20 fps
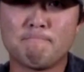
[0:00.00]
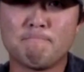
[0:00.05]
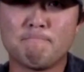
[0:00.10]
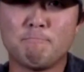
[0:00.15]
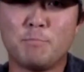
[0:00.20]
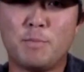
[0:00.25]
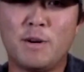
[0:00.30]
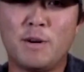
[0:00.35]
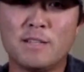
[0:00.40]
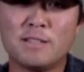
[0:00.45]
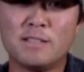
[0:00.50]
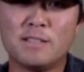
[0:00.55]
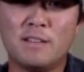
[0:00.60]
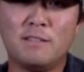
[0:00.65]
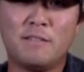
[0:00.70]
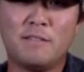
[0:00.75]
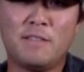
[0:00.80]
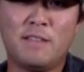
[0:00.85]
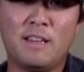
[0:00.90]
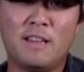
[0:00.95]

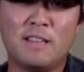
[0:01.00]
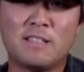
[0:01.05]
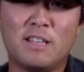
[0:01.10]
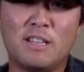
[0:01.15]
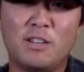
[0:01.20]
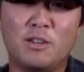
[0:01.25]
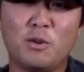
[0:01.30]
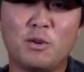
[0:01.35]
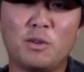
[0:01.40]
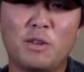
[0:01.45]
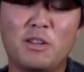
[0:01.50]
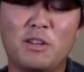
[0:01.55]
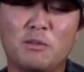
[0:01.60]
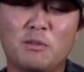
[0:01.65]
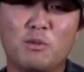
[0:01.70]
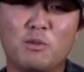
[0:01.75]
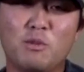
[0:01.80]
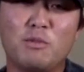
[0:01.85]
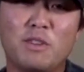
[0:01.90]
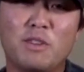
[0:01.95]
positive things and know that you're
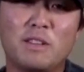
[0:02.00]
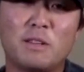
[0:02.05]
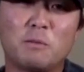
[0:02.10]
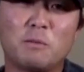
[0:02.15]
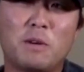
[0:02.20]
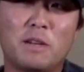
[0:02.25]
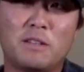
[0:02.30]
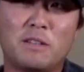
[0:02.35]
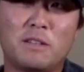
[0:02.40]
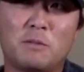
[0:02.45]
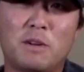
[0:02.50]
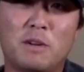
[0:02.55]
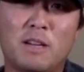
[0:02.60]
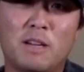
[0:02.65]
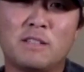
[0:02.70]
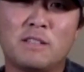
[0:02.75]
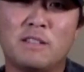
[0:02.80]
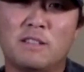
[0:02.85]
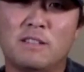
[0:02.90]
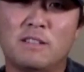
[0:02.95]
moving in the right
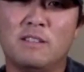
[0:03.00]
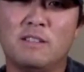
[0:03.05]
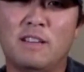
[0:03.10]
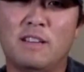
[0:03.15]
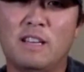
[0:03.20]
direction.